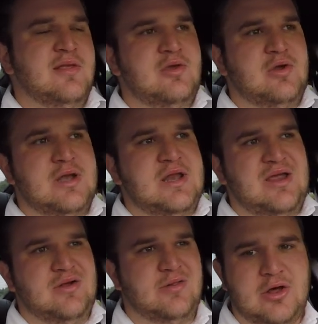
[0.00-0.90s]
You can
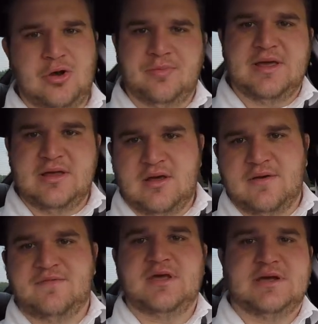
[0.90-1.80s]
hear a little bit
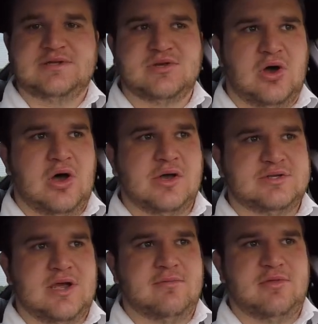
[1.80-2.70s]
of the
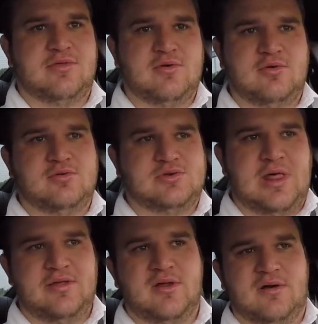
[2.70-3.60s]
exhaust coming through
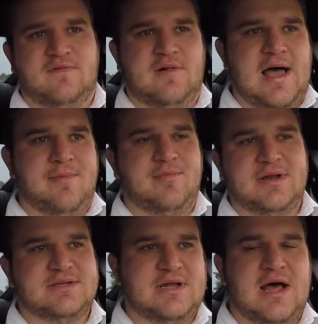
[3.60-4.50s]
that little flap, but
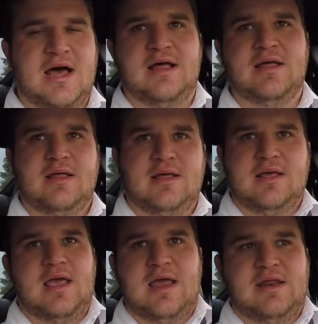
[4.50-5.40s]
it's not
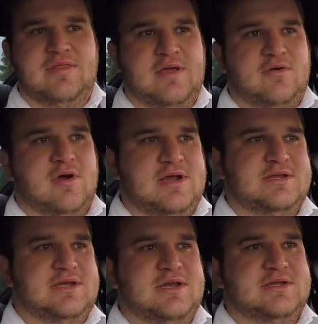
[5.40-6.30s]
anything
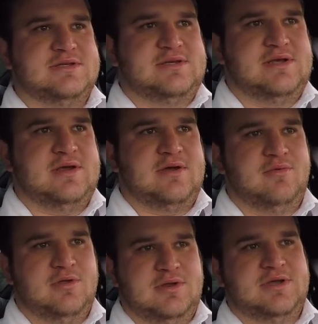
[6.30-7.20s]
crazy. It doesn't sound like a
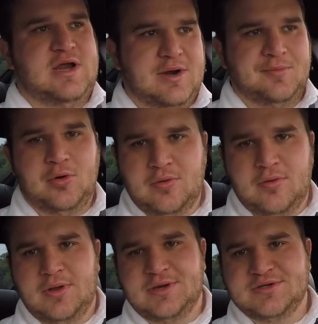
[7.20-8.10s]
really terrible
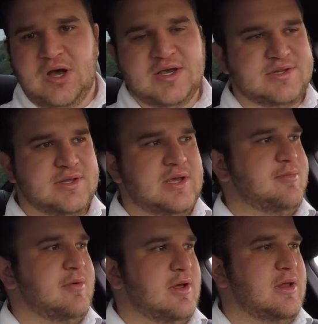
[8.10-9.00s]
exhaust leak,
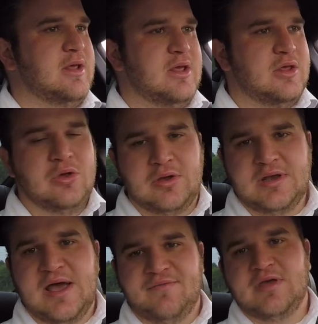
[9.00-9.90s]
but you
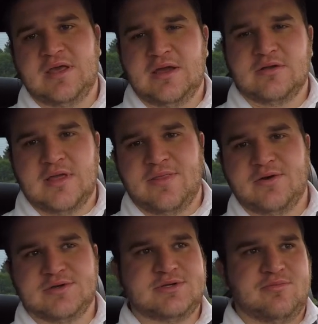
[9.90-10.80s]
can definitely hear that
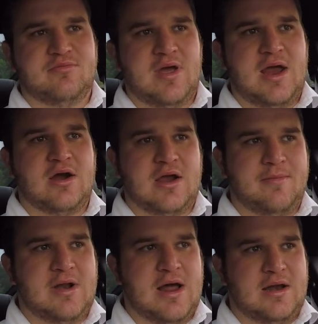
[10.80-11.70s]
there's some air
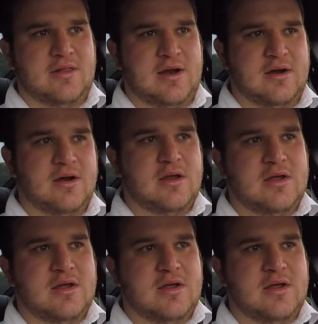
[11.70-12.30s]
coming out of there.